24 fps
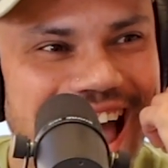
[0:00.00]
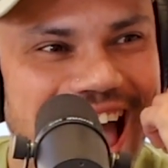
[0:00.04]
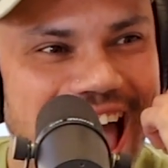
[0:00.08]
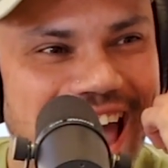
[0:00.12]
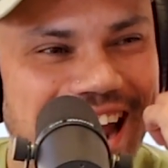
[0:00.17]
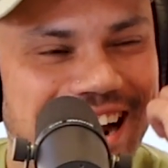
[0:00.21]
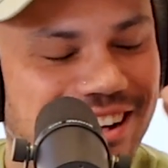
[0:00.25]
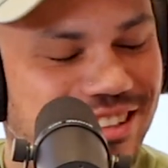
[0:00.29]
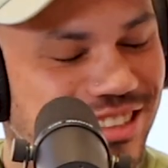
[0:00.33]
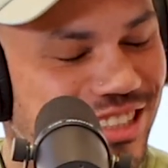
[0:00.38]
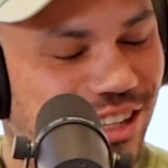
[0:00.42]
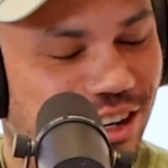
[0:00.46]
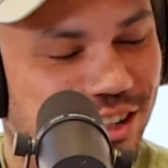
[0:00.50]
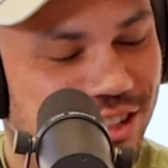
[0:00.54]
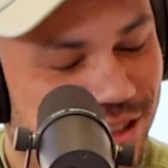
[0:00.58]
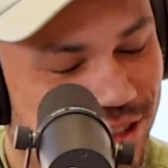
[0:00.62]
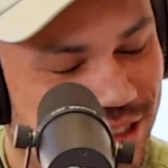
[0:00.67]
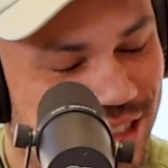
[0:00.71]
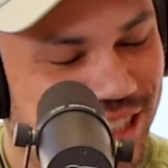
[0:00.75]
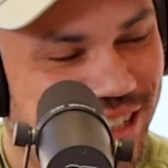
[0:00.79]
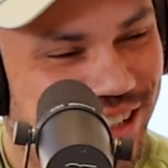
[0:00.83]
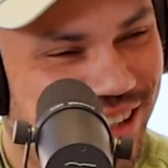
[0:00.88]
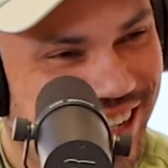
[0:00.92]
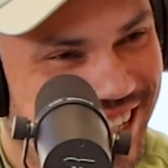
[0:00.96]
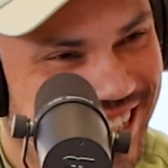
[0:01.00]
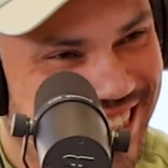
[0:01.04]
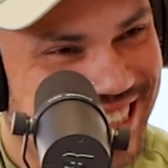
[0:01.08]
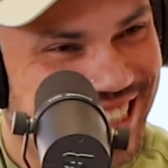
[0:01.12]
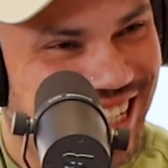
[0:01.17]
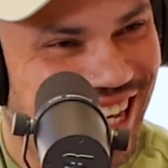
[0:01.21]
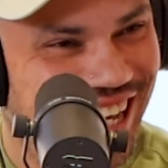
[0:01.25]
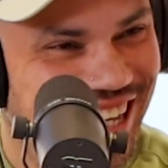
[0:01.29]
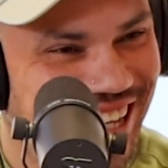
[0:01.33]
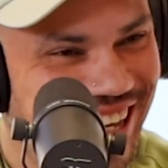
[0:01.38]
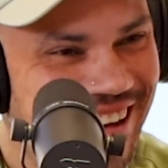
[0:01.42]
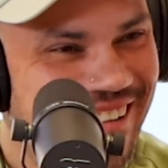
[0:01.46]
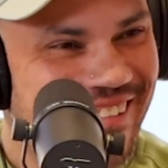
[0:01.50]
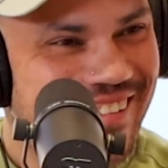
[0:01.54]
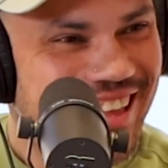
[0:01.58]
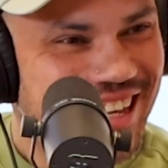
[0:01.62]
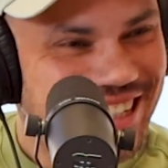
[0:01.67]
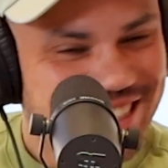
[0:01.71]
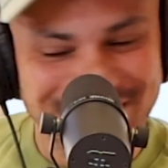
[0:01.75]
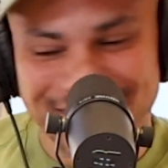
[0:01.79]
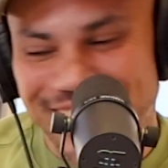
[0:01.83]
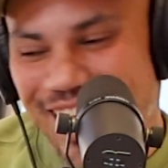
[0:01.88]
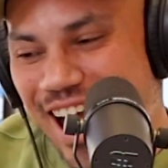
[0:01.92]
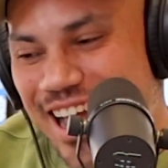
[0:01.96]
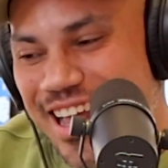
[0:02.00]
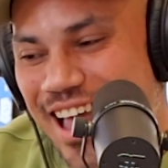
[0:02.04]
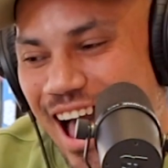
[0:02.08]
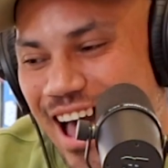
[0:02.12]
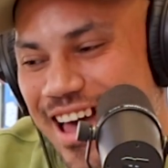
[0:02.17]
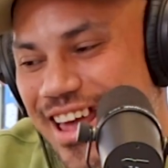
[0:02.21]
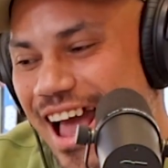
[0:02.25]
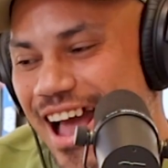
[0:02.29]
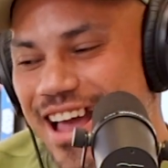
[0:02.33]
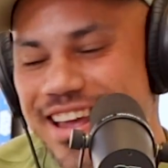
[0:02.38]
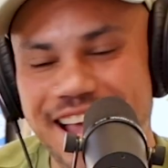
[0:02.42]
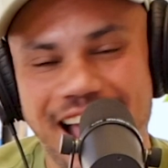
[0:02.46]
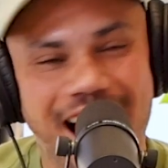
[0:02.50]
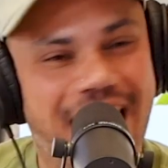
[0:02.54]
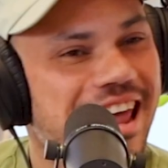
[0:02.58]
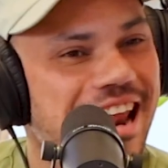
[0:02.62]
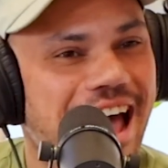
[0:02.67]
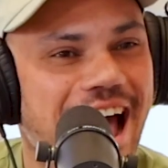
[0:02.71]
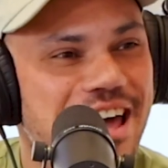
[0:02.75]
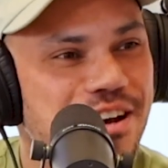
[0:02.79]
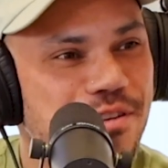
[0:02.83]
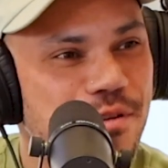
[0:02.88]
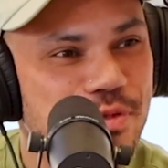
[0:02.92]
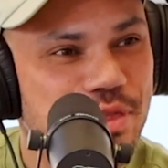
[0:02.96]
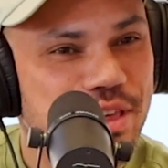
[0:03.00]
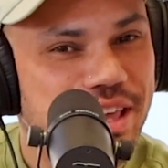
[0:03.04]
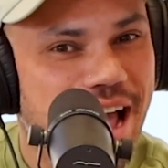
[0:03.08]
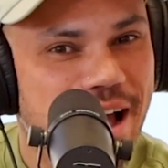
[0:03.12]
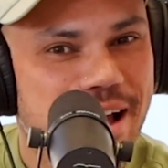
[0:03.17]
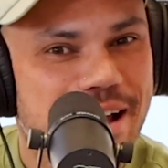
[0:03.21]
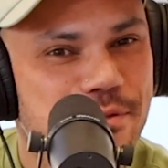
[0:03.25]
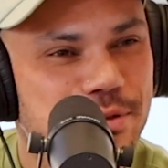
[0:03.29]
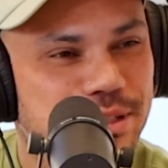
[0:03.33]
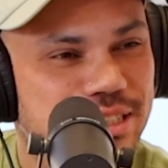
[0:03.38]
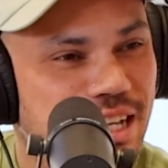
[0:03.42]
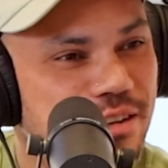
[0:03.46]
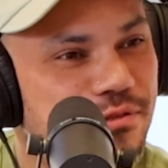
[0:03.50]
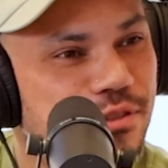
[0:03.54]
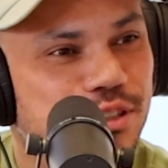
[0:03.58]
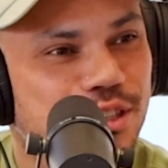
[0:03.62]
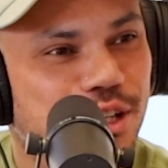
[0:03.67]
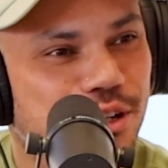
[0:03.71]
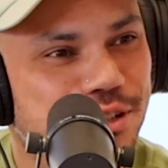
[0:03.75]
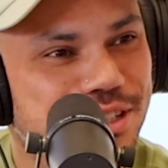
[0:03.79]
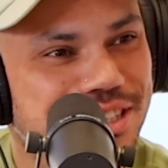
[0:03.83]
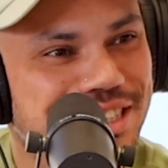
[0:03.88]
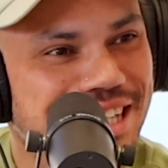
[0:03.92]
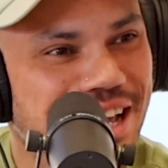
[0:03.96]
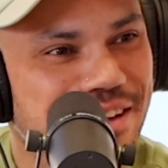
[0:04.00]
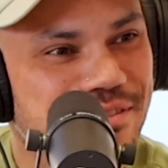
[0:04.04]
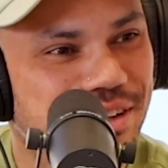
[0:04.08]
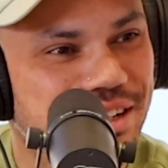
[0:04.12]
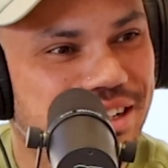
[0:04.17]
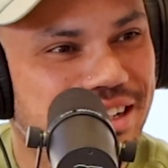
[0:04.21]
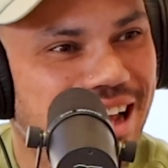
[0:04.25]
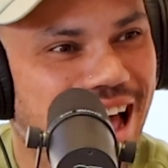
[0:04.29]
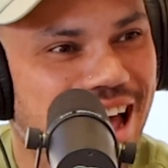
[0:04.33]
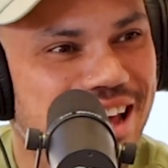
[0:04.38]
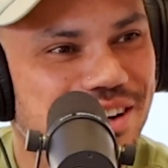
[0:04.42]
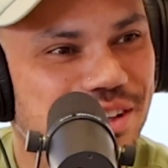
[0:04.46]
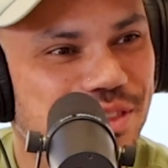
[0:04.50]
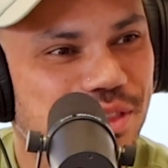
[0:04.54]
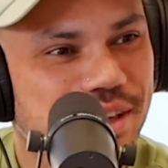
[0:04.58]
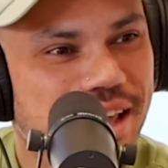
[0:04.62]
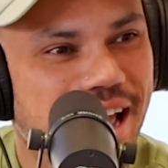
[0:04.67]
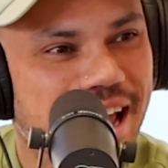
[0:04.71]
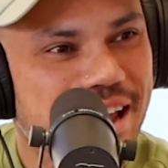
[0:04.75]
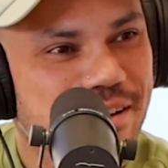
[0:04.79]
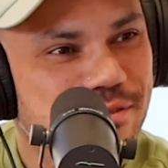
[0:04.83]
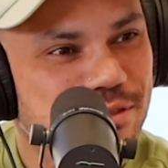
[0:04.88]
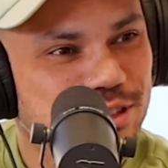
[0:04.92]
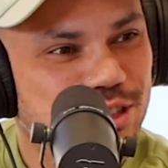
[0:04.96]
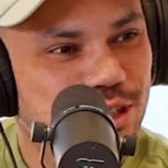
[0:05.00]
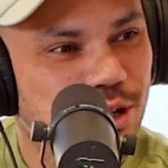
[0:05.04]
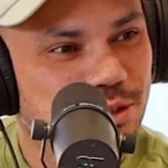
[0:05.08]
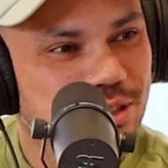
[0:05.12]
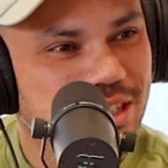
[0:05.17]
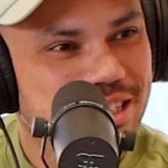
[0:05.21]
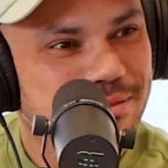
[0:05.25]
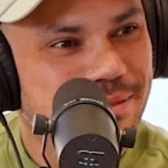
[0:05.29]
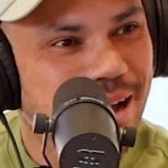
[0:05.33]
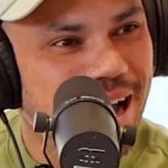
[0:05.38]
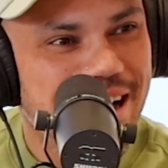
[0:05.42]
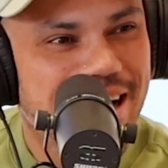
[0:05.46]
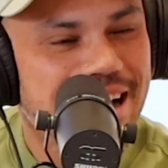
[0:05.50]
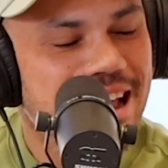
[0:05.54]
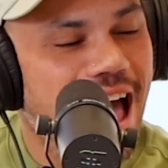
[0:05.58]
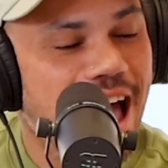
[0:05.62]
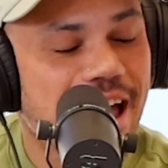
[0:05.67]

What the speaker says: And I was like, are you serious? It's like, I don't think I was ever 37. I don't think I ever told anybody.